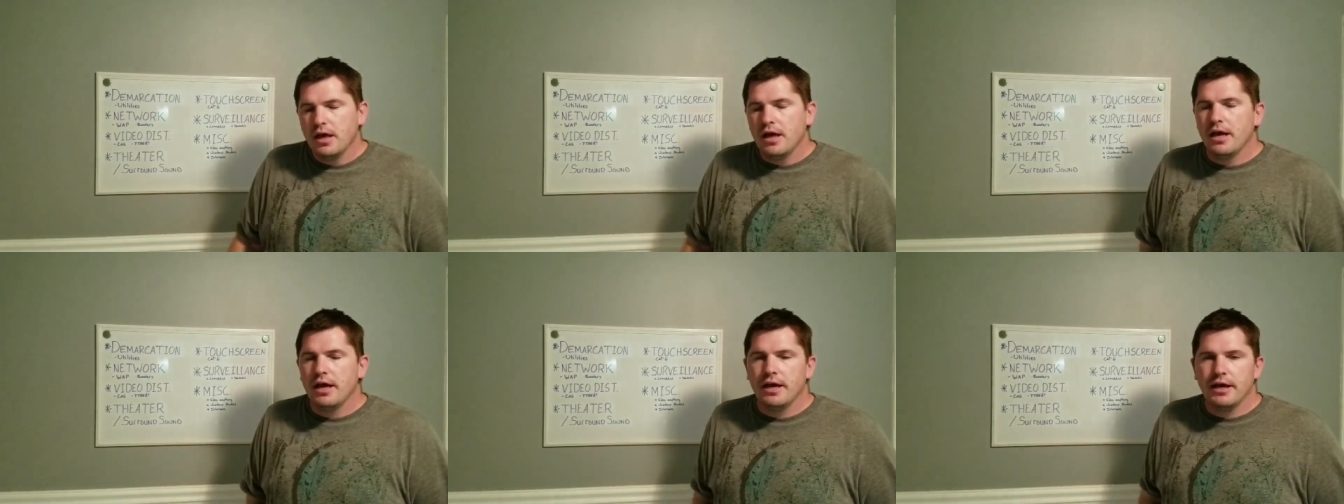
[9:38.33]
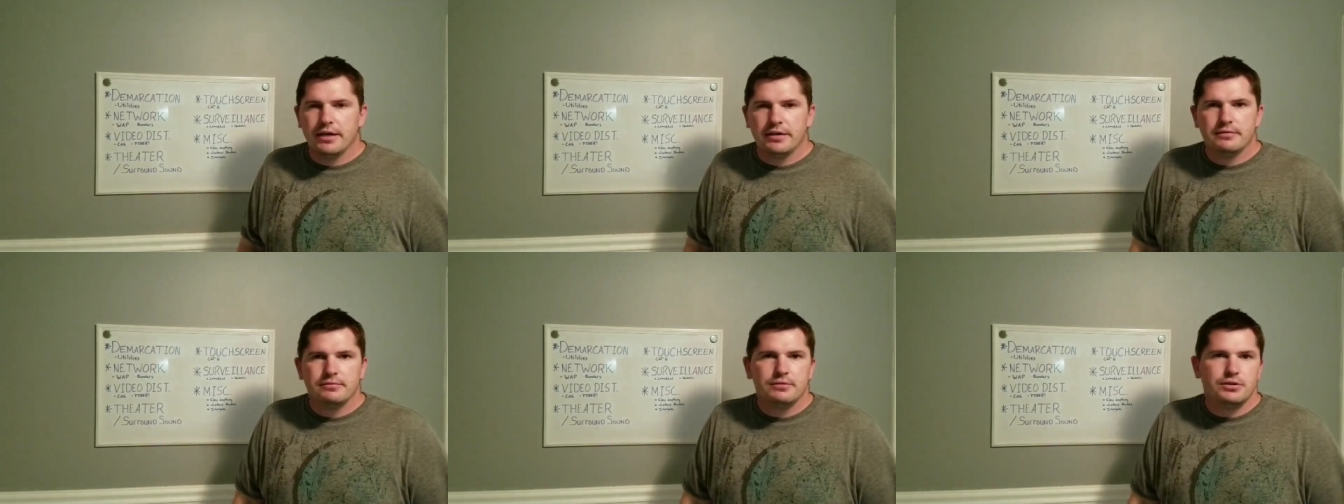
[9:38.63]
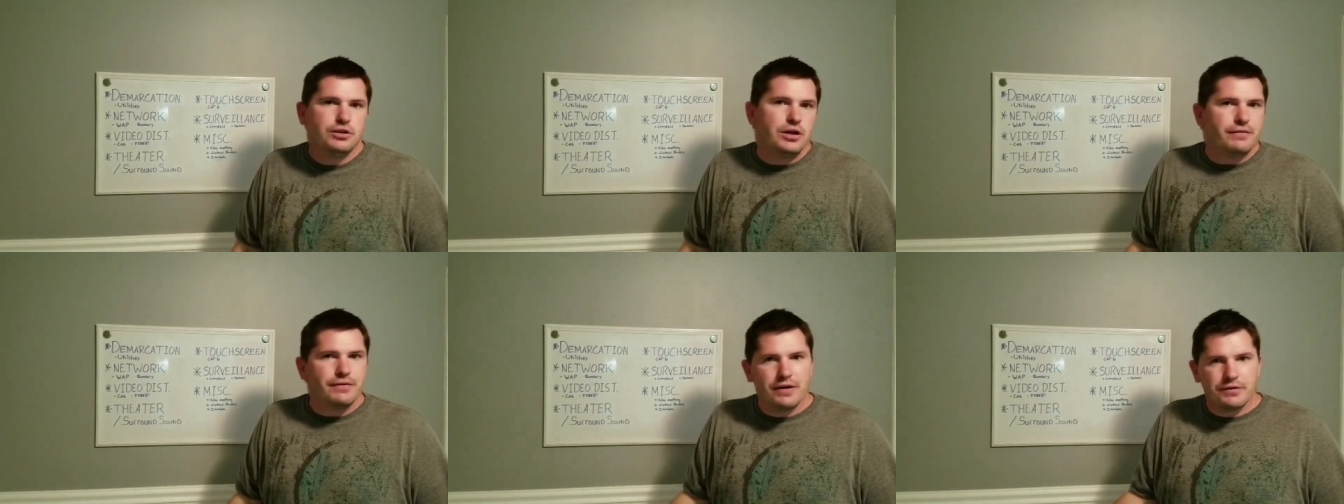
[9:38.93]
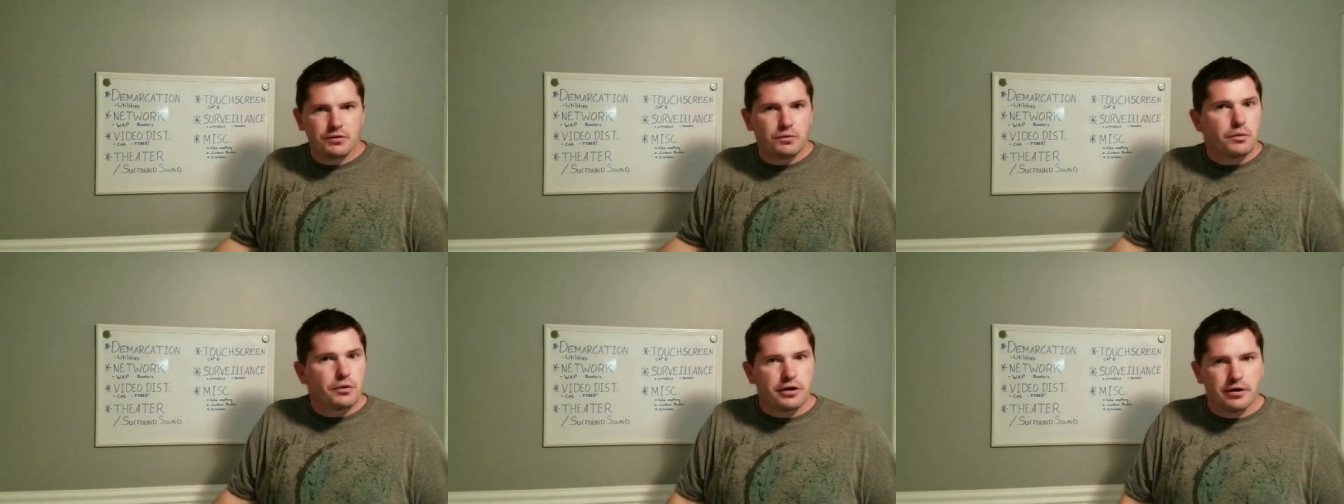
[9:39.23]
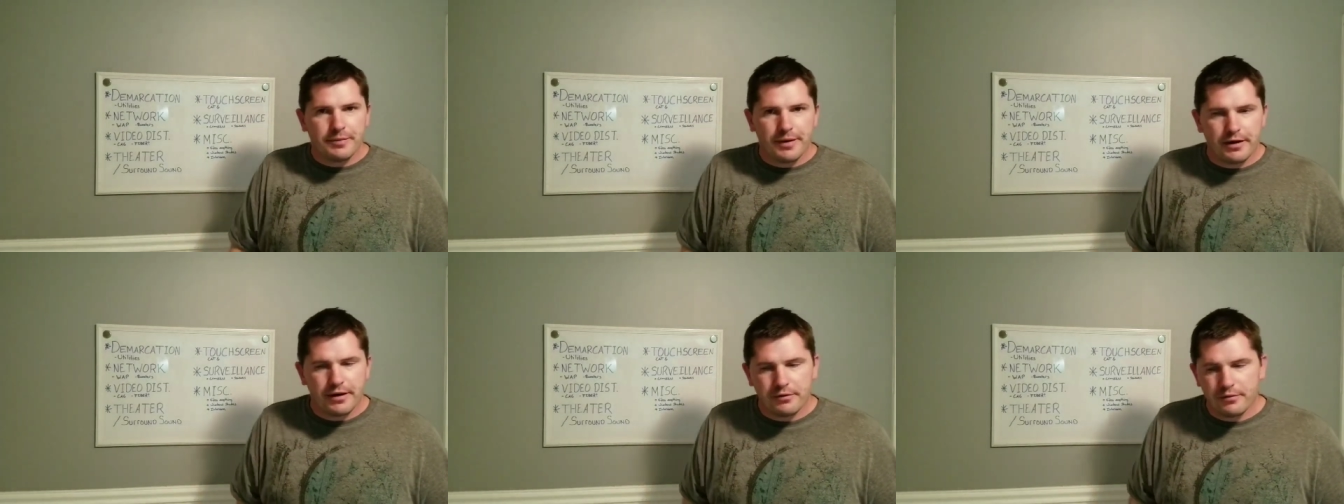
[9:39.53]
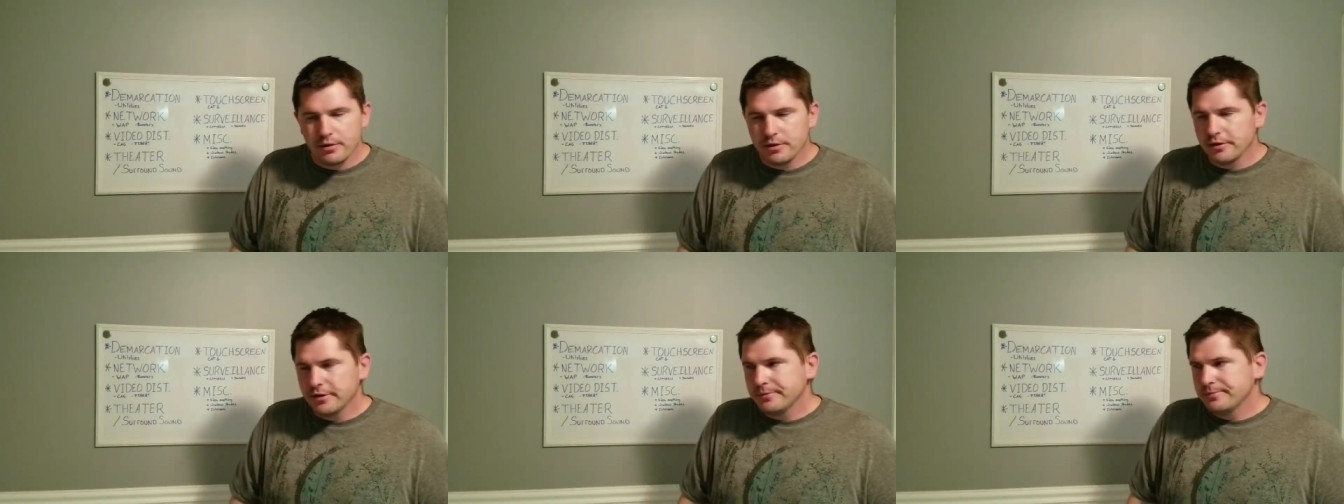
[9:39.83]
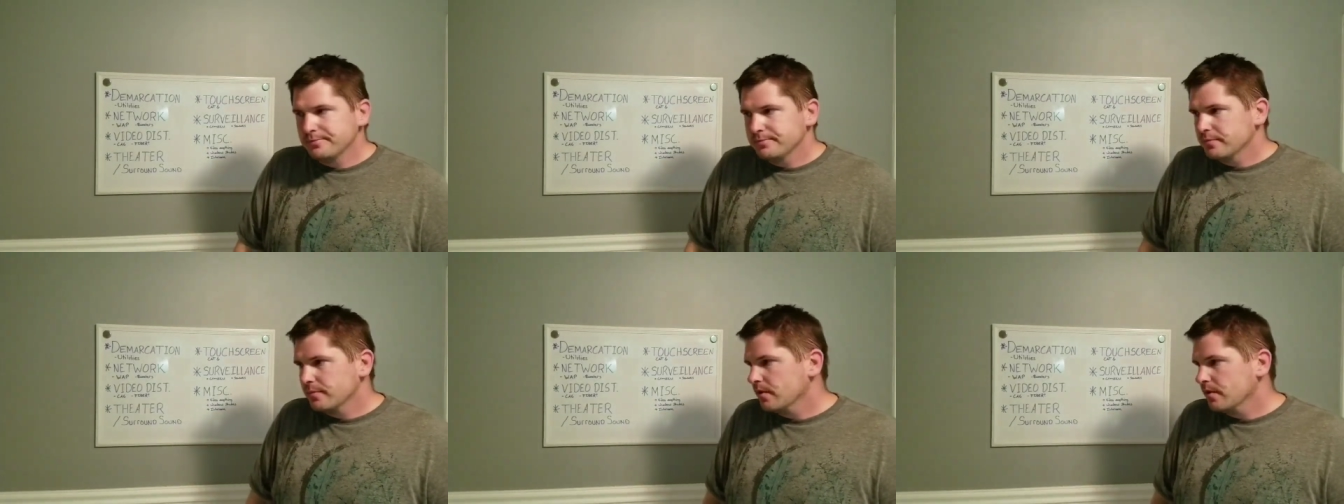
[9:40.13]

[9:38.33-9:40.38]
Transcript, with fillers: and you never have to worry about it really.